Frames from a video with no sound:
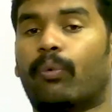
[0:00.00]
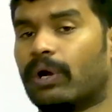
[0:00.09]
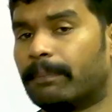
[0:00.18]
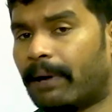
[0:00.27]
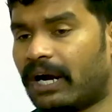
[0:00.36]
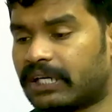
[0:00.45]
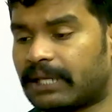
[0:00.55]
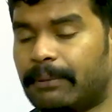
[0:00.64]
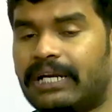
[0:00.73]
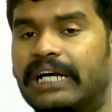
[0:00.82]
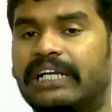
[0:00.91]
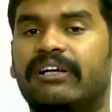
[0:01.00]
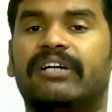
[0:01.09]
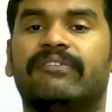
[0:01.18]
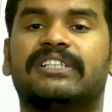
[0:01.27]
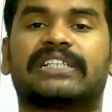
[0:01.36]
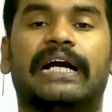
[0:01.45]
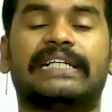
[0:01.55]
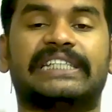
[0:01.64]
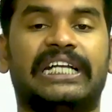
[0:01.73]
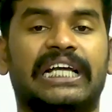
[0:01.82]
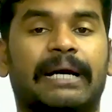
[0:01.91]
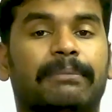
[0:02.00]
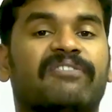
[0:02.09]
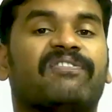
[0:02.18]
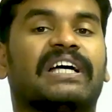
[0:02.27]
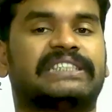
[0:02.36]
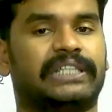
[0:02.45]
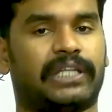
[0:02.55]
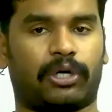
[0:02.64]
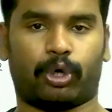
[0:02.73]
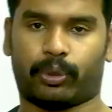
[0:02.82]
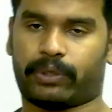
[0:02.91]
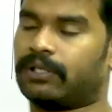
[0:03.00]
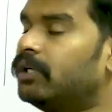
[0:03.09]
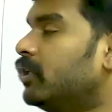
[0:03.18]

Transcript: one part immediately it will start setting up the flux in the core.